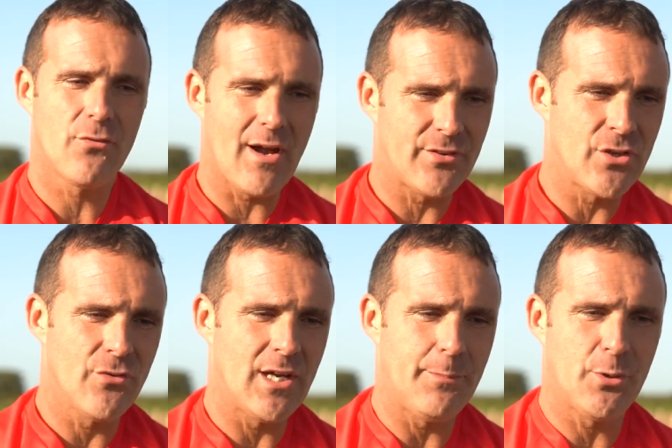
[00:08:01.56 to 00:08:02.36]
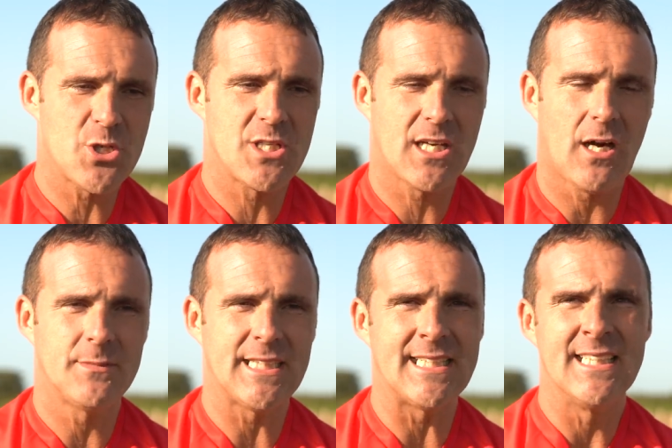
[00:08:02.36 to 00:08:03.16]
rev and you're really pushing it
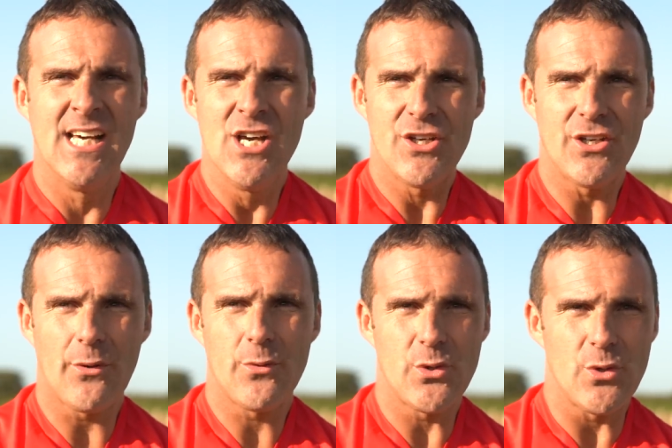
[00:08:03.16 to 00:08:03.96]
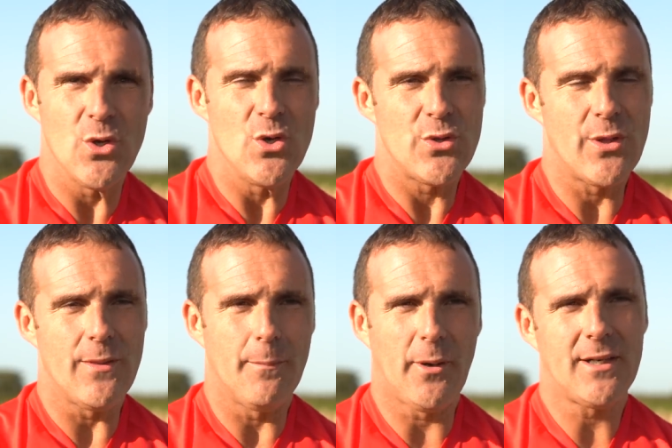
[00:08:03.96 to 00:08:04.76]
coming in, you know, the,
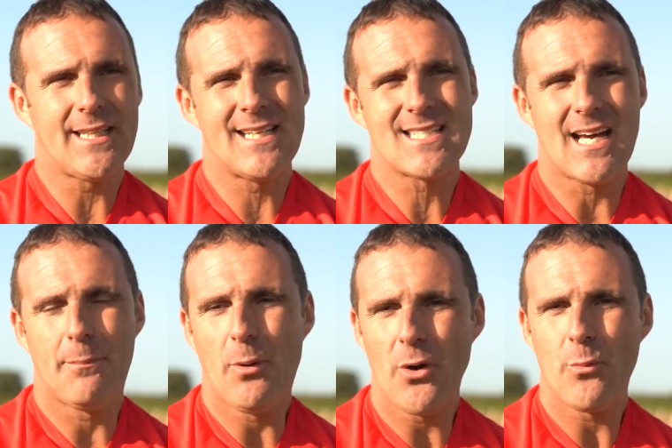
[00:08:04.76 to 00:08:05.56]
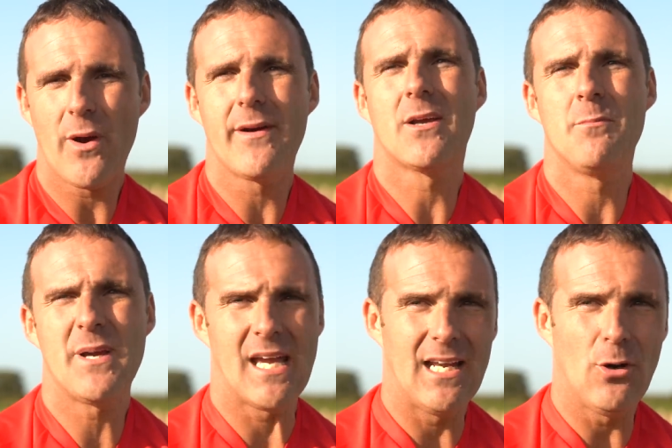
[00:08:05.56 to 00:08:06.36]
the bike then is at a point where it can
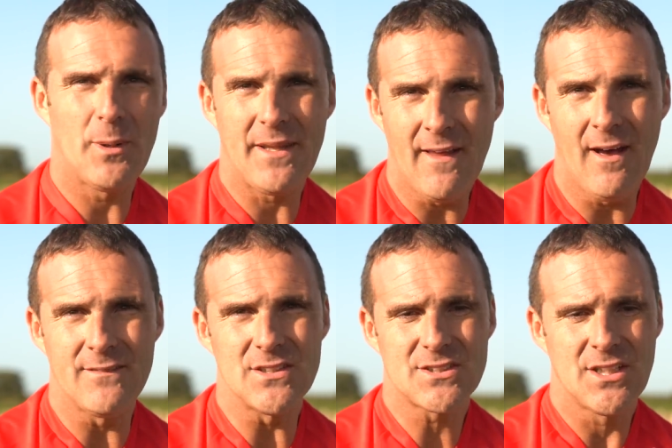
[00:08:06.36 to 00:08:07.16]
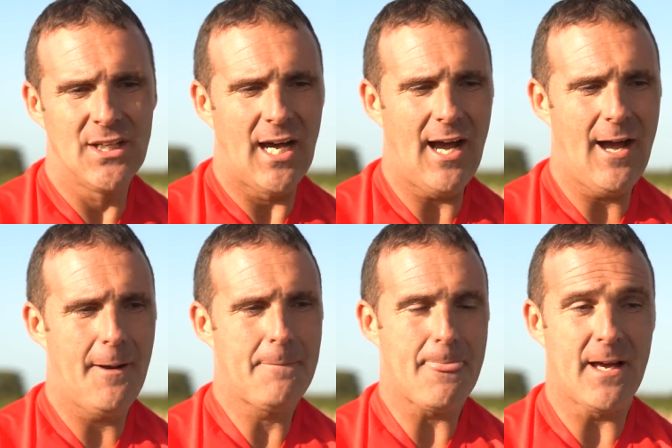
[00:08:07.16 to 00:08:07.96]
be a little bit nervous.
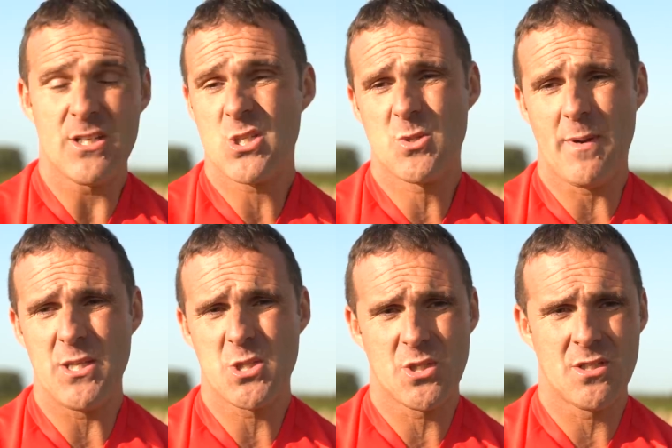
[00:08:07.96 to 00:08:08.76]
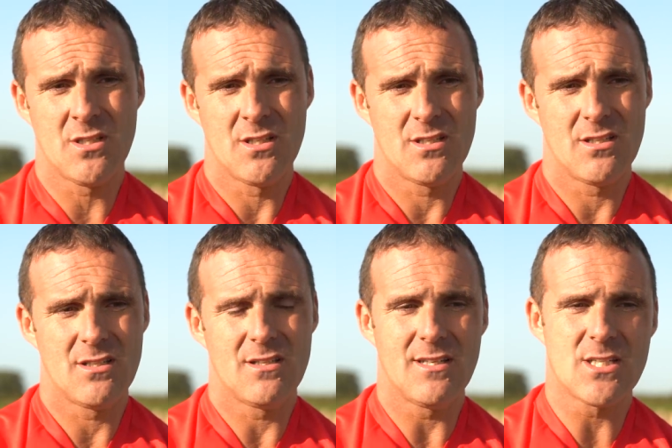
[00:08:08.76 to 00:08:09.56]
Um, and suspension,
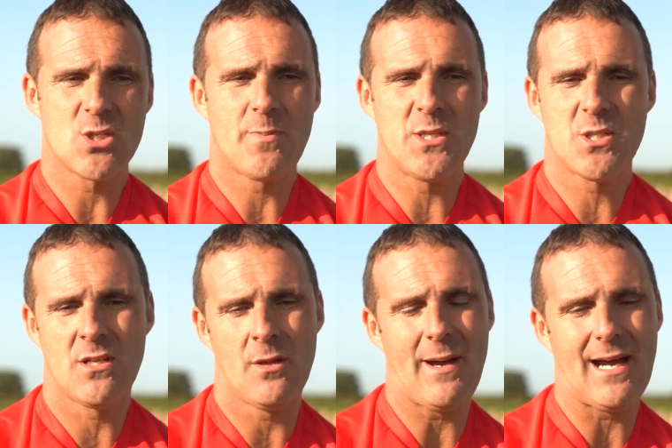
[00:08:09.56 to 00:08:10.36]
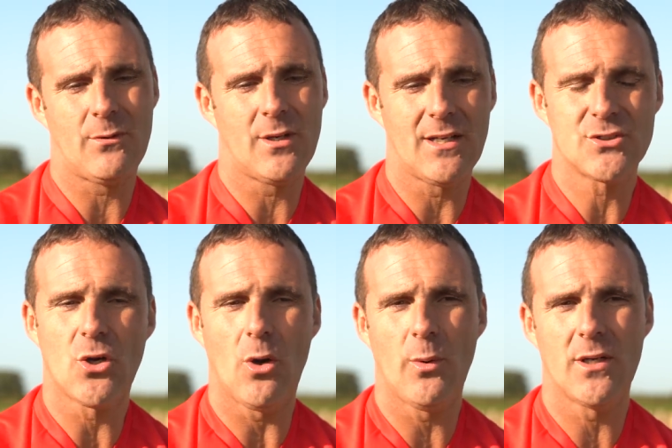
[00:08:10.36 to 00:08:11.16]
the suspension and the power has
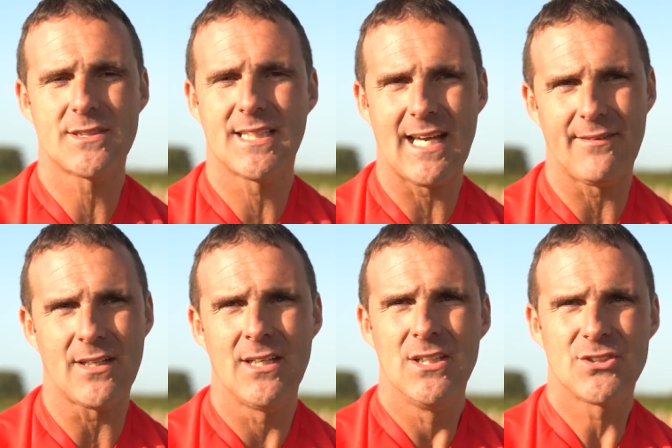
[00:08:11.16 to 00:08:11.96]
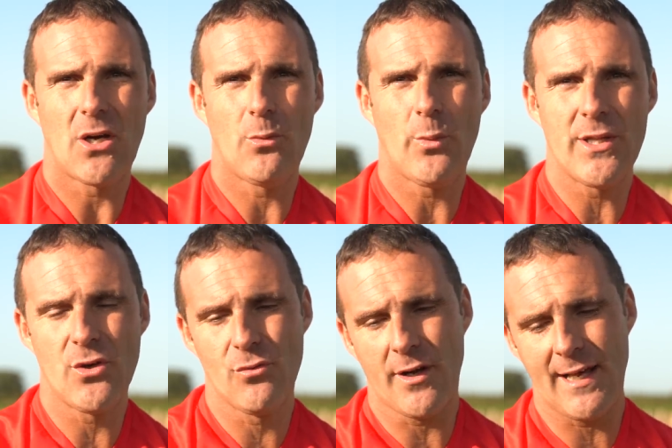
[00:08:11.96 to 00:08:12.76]
got to work together. So when
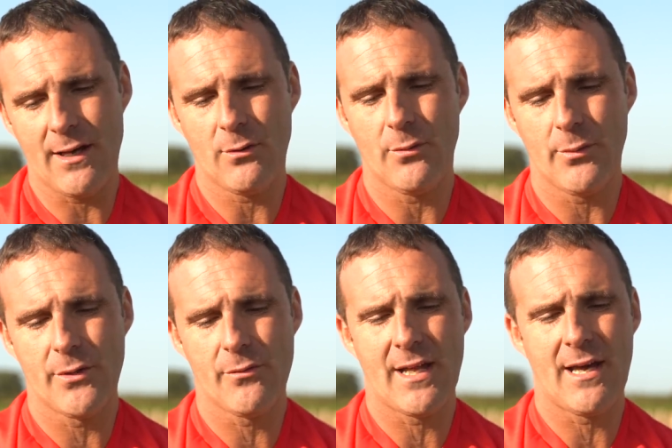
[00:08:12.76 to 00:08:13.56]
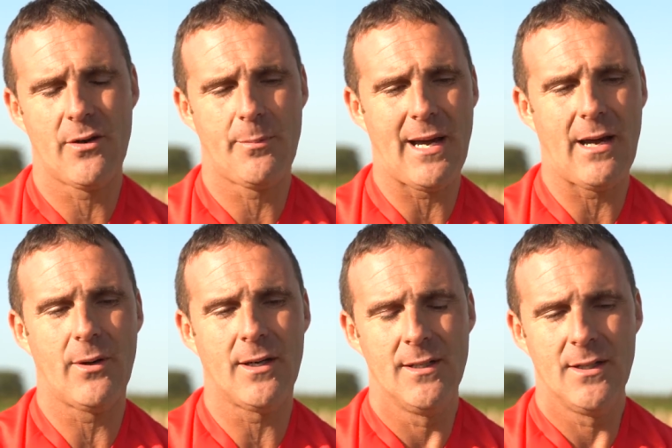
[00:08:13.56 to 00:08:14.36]
you run out, when you run out of the
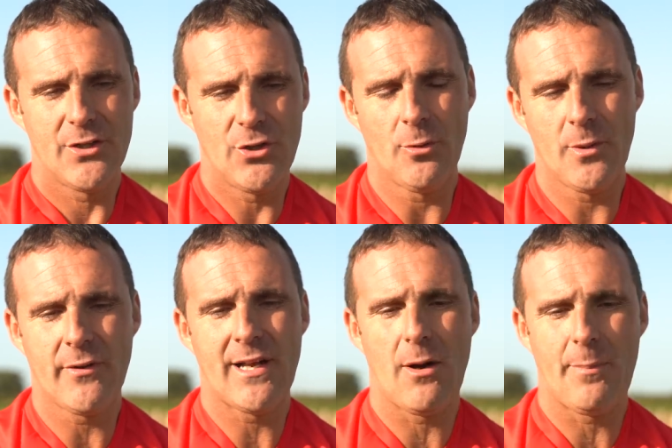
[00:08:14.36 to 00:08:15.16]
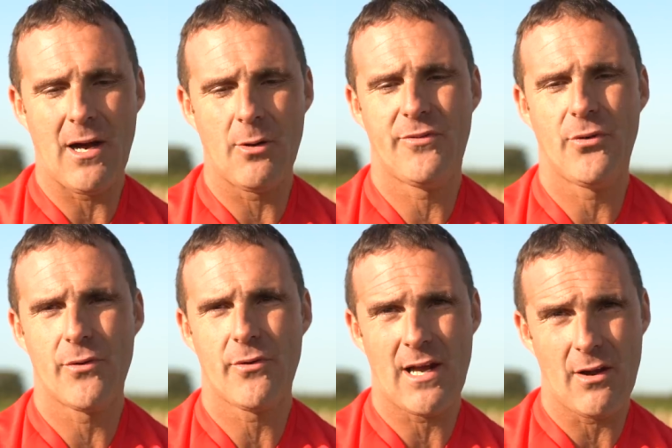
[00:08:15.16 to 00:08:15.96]
power, you normally run out of power before
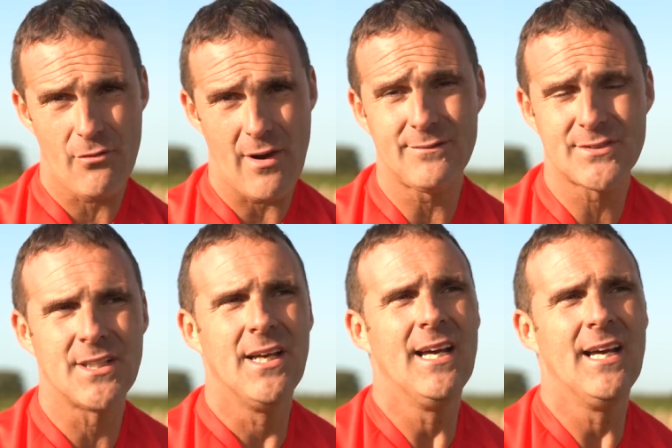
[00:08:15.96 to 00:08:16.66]
you run out of revs.